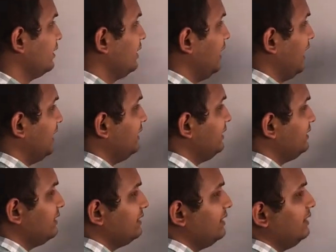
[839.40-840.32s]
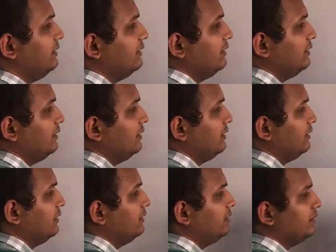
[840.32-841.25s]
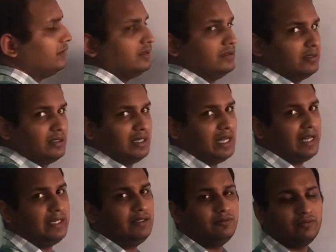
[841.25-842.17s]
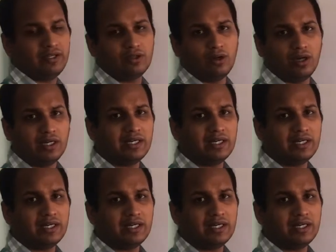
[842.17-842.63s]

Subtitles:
And this is the line, we call it